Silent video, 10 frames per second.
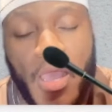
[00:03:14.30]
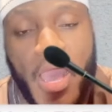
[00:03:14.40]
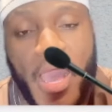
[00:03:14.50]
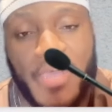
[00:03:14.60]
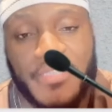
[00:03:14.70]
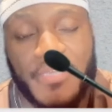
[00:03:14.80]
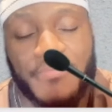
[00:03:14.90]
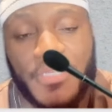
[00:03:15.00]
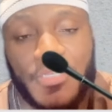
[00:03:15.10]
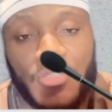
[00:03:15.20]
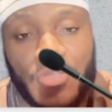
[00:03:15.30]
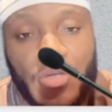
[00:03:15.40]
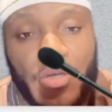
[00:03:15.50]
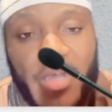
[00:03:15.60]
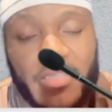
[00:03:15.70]
I accepted
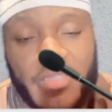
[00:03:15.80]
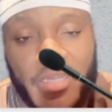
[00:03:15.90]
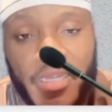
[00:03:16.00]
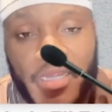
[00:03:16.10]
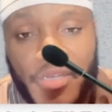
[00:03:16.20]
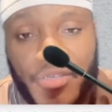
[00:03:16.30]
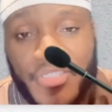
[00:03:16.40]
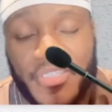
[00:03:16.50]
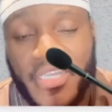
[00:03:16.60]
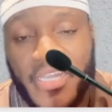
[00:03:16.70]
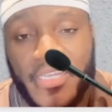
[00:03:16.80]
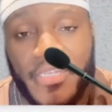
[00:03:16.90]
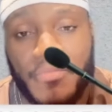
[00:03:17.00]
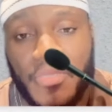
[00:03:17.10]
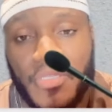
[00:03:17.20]
your answer that
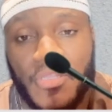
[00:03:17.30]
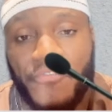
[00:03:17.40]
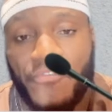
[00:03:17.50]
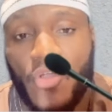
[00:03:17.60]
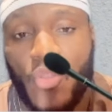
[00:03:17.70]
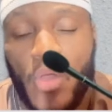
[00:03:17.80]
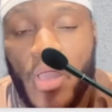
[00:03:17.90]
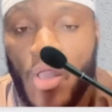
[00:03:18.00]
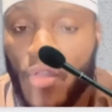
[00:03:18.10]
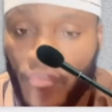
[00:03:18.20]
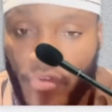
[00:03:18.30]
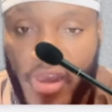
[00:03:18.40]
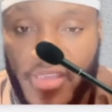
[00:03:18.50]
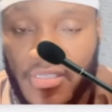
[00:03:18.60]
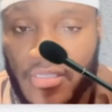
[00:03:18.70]
Christianity means the follower of
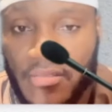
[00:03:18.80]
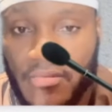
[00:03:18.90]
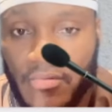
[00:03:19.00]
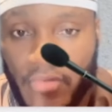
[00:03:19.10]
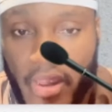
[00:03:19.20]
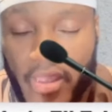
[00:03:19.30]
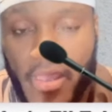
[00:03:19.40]
Christ, right?